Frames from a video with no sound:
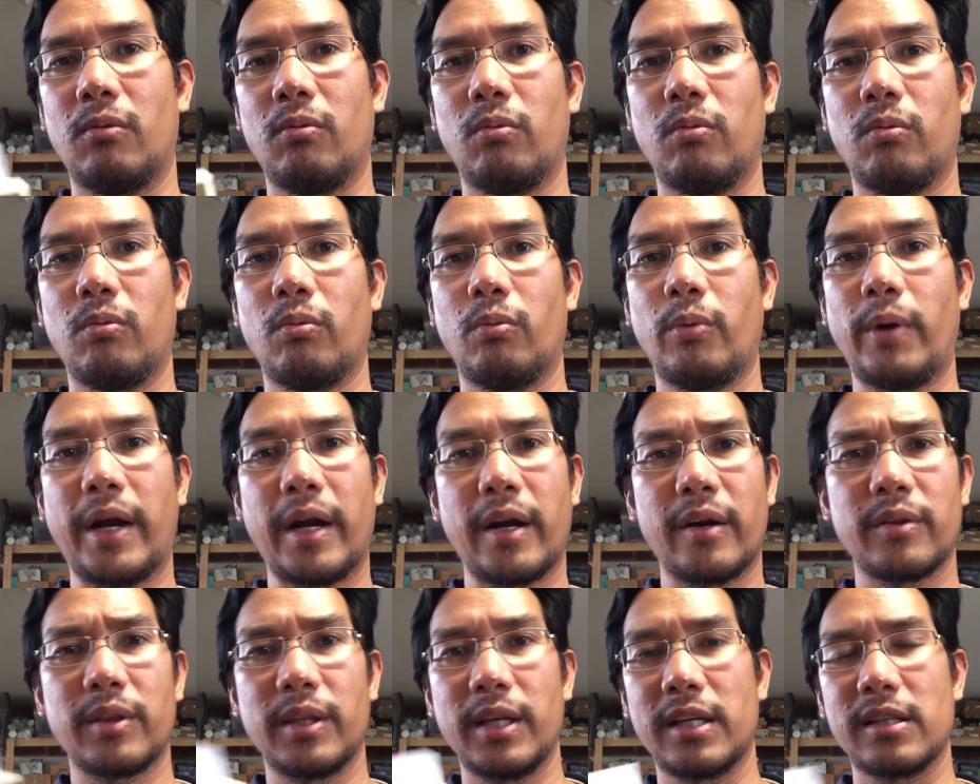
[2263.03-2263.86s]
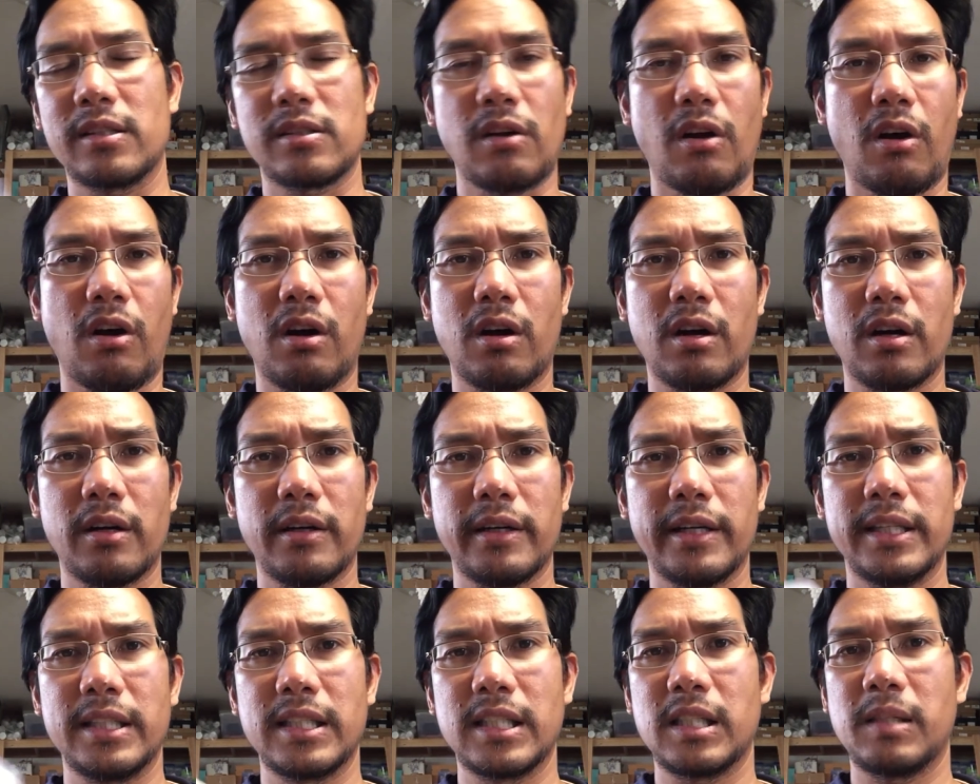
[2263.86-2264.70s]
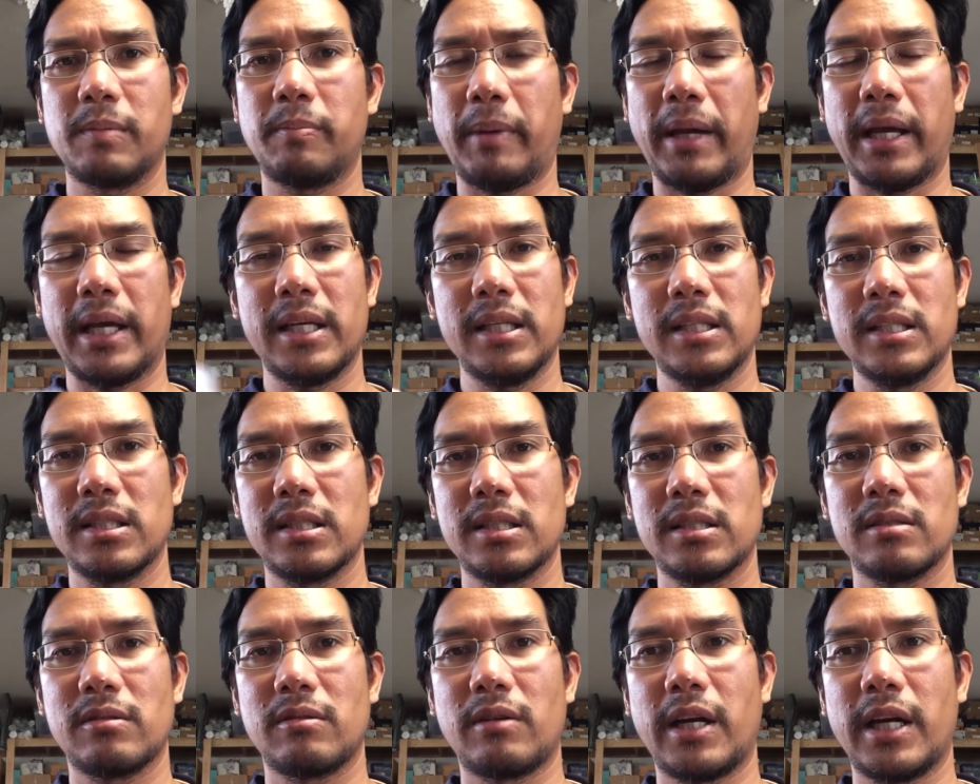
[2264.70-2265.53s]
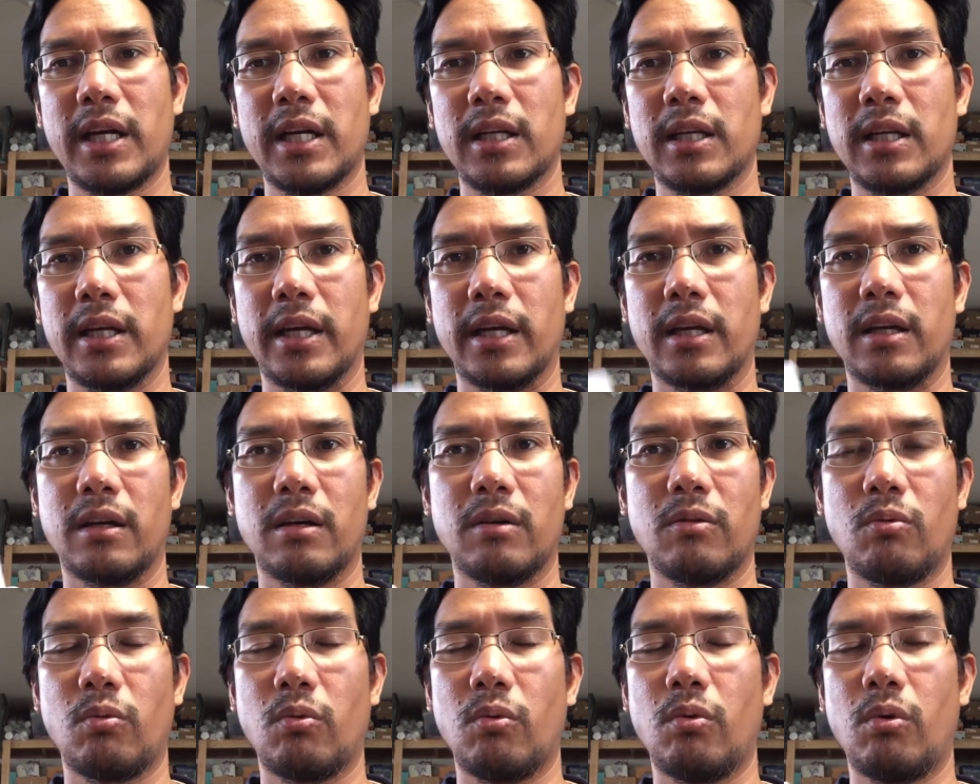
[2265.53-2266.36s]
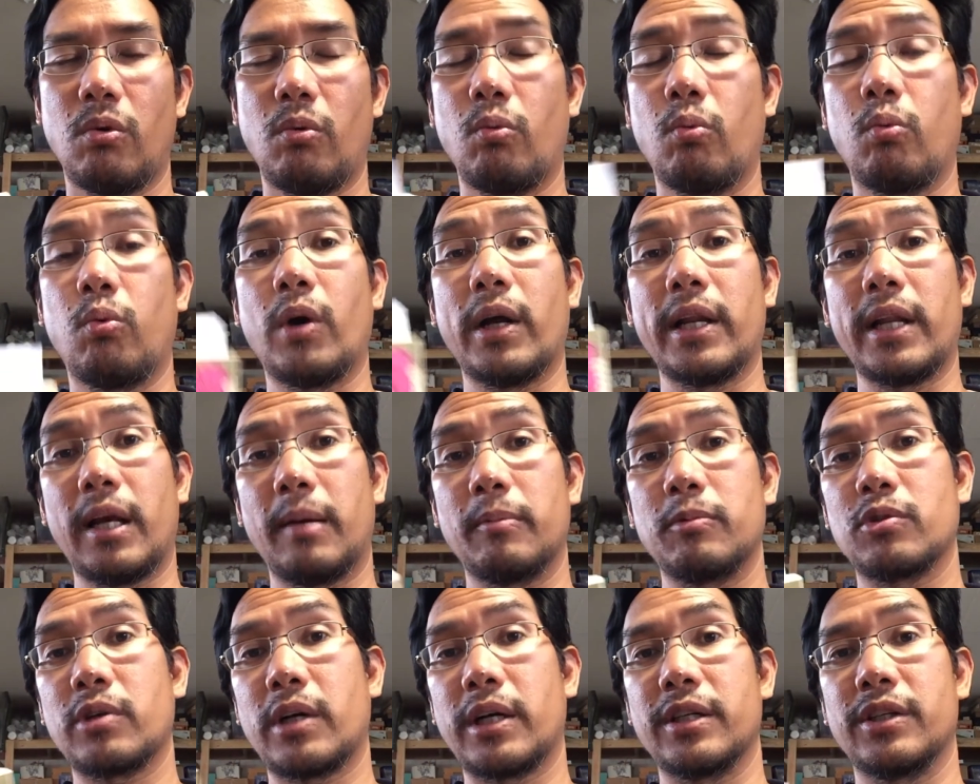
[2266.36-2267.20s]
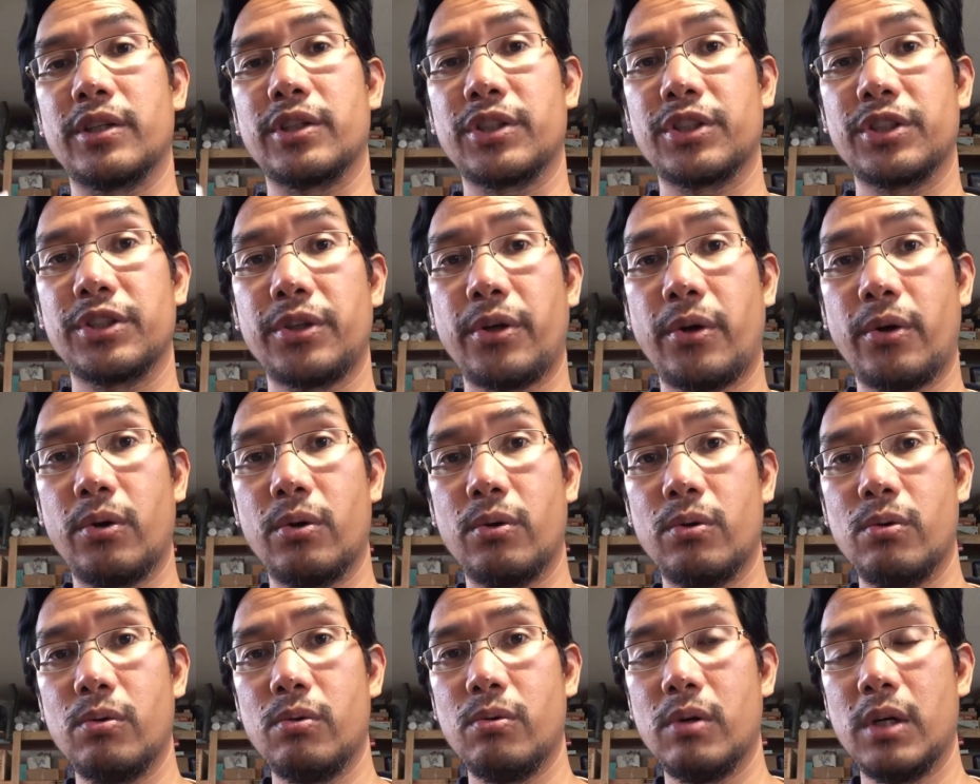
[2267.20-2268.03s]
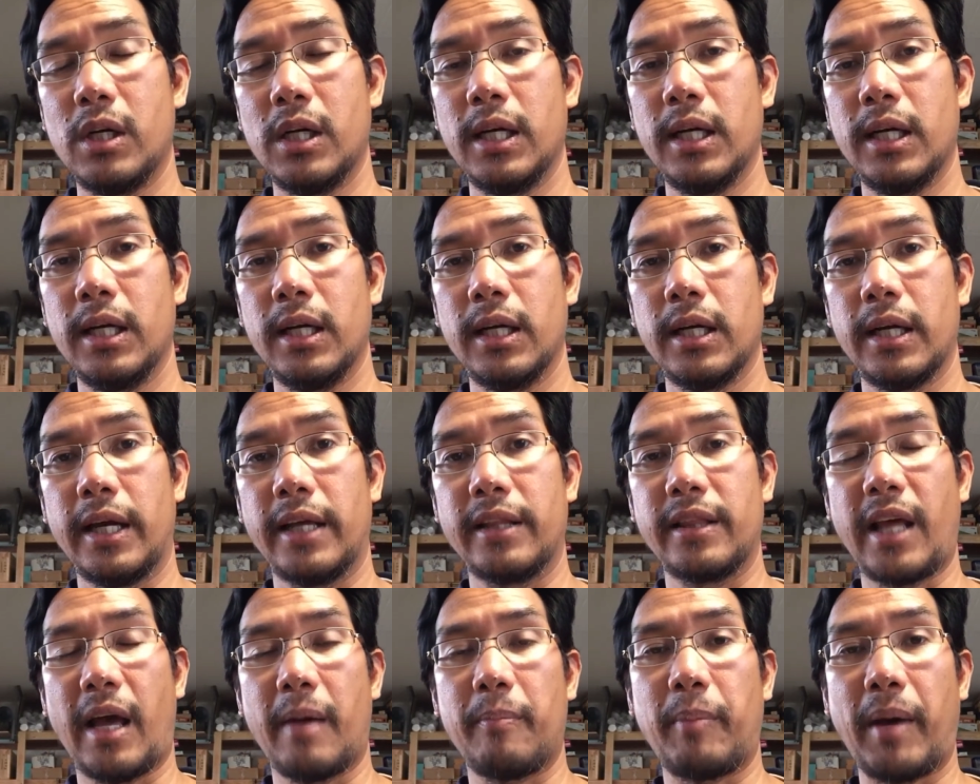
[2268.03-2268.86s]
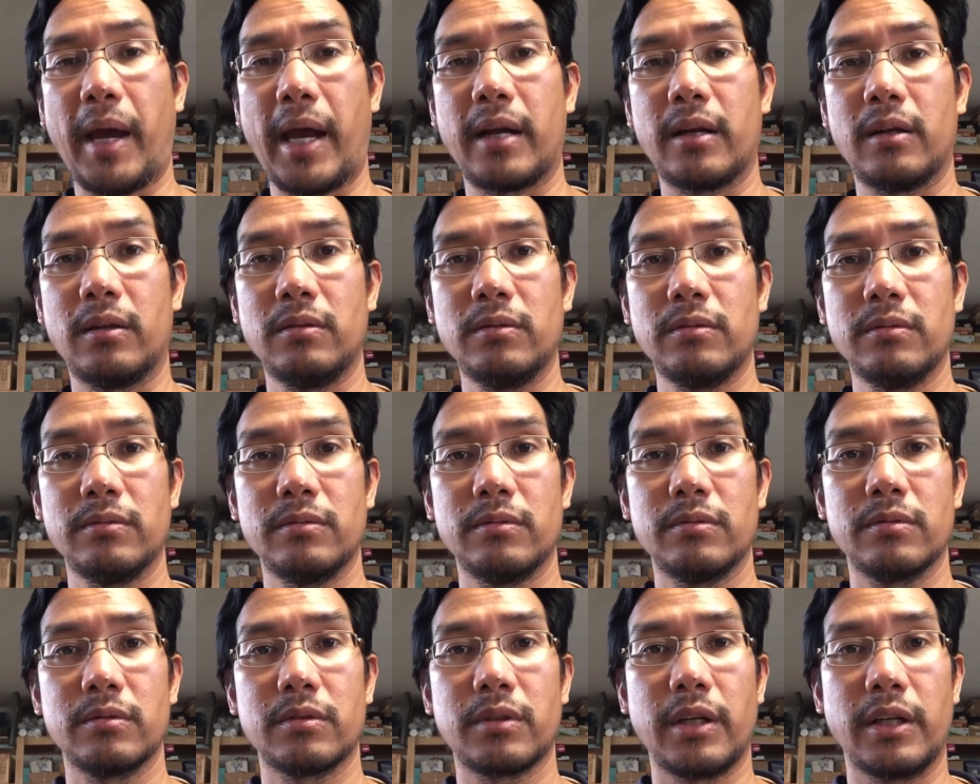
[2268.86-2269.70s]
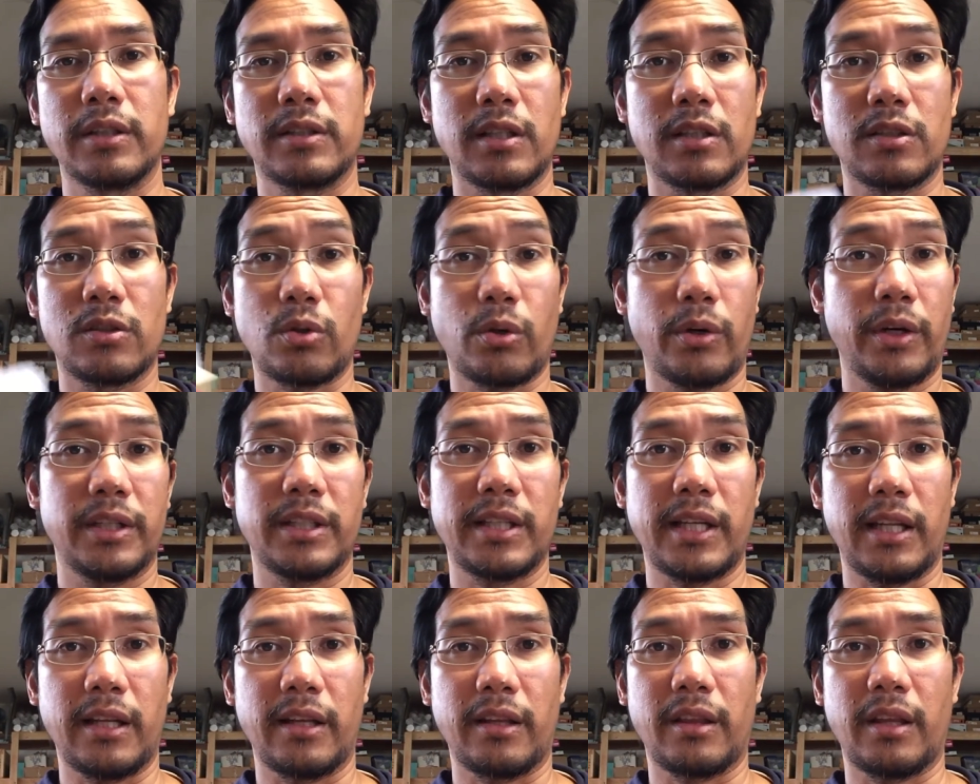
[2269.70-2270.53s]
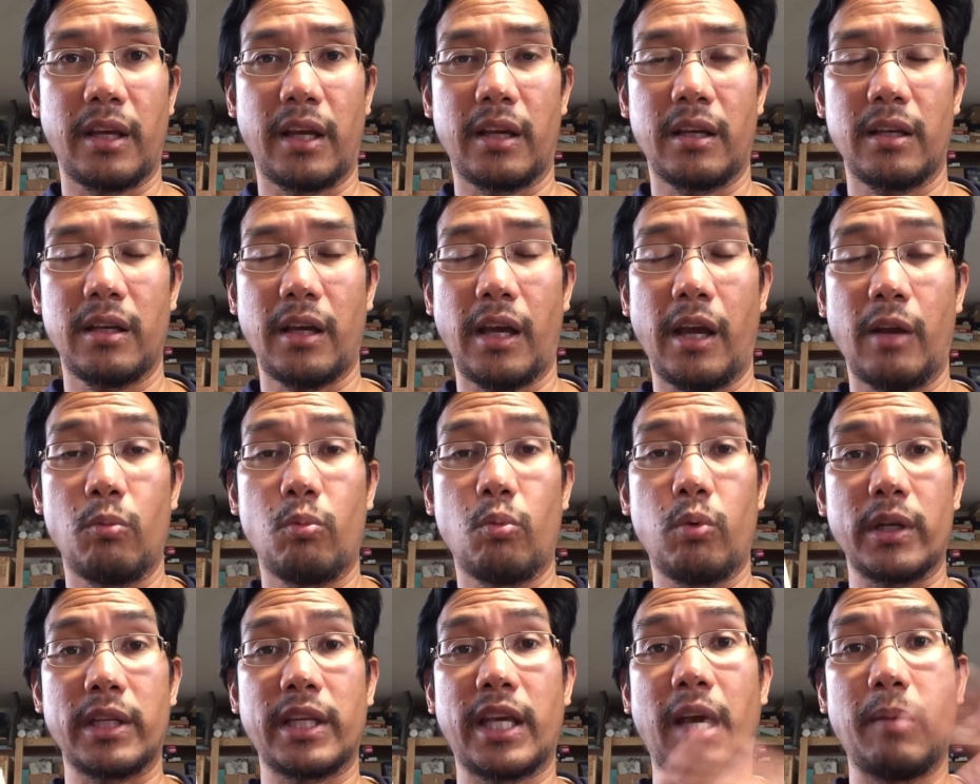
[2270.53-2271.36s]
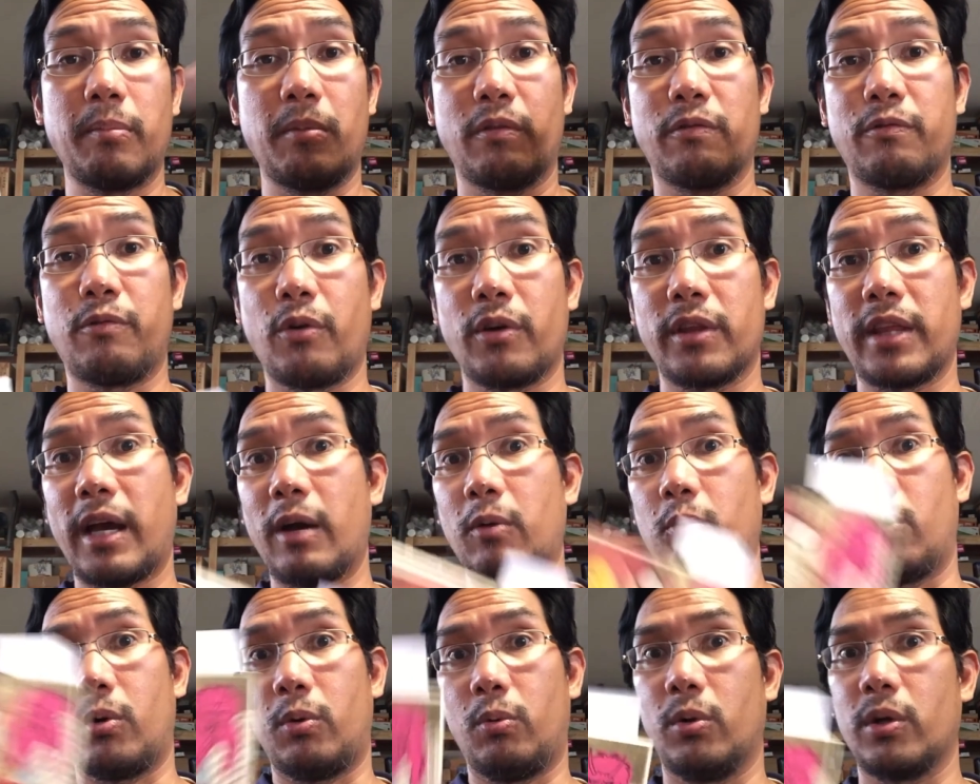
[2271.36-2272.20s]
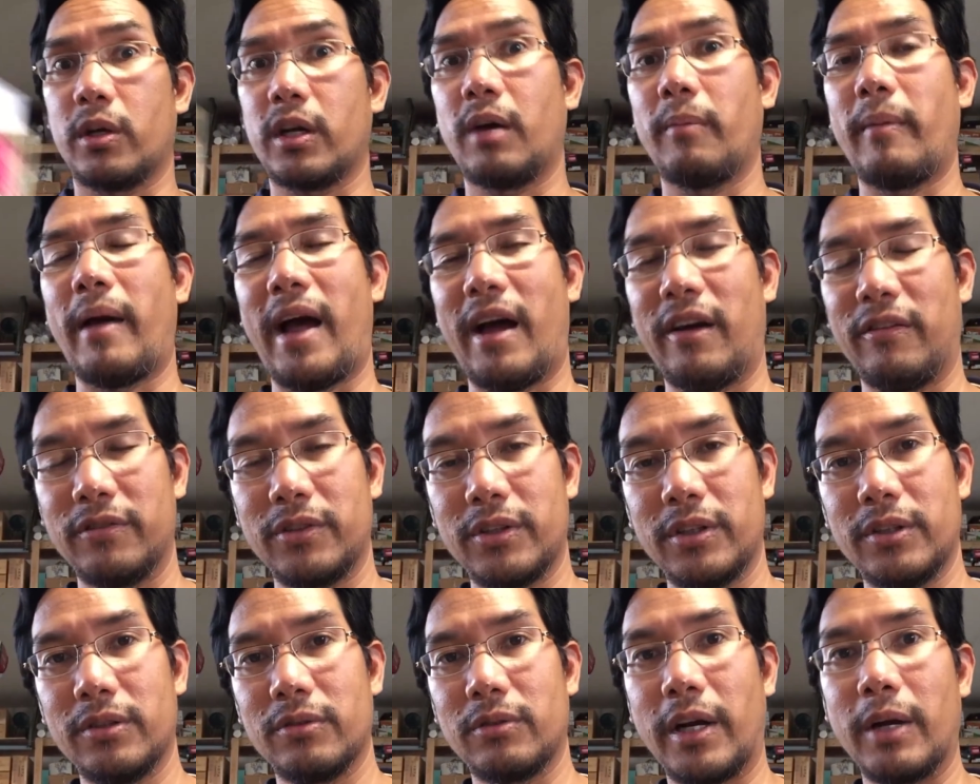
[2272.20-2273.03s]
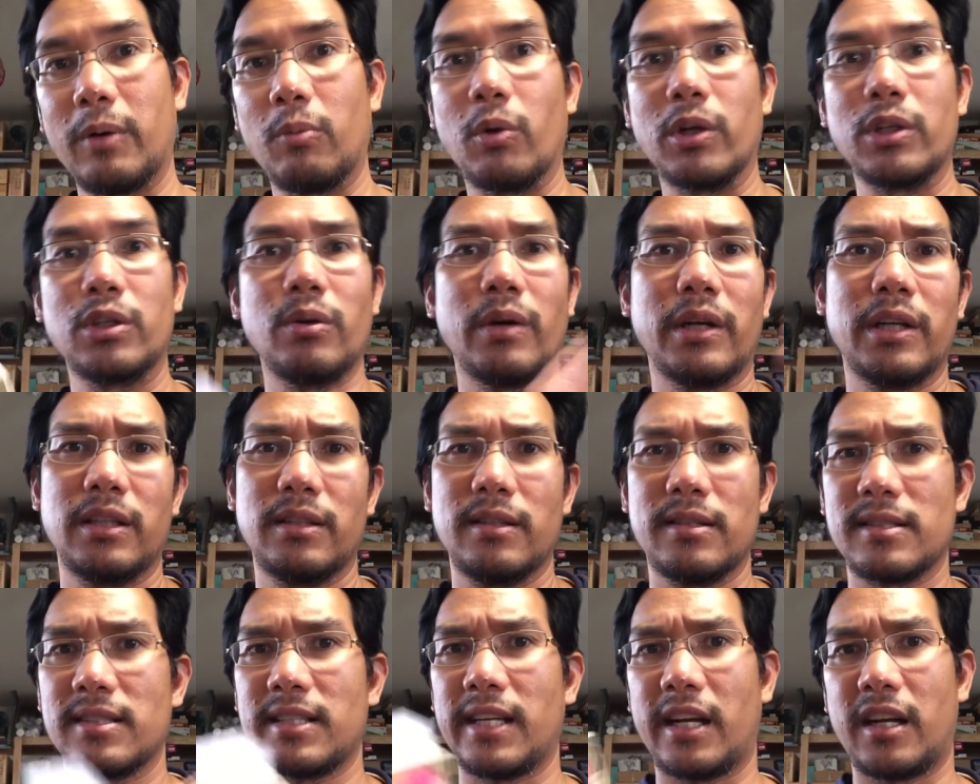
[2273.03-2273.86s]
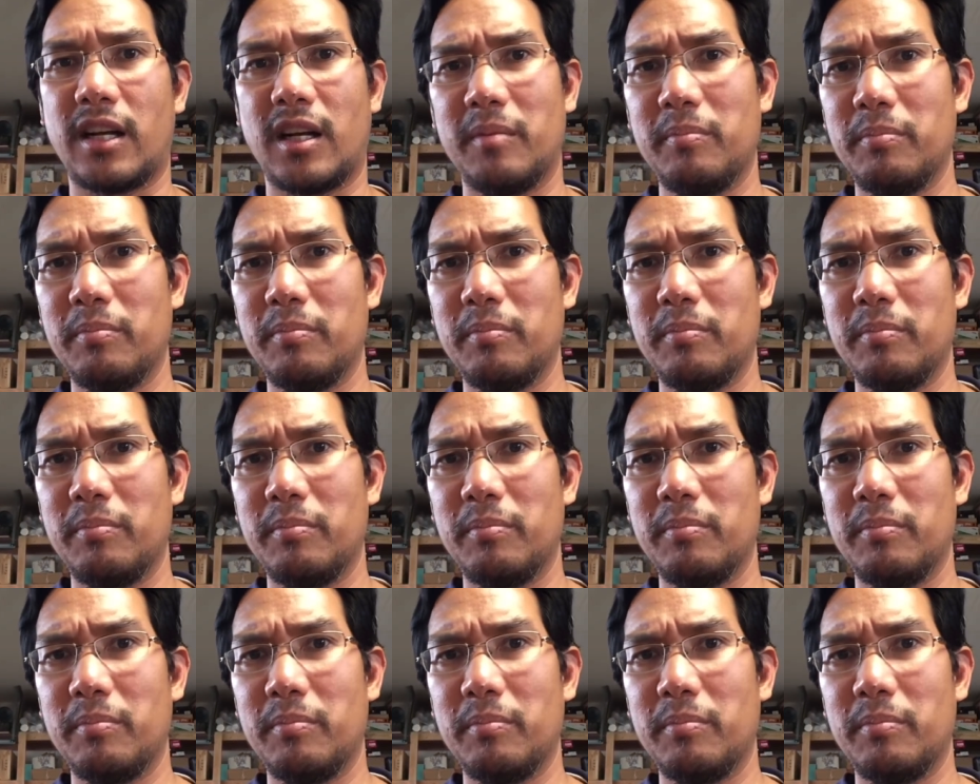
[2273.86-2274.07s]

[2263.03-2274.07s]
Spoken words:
where things are in space, right? Like what I'm trying to show in that panel. It's a storytelling thing. And what came before that and what will come after, right? What do I need to set up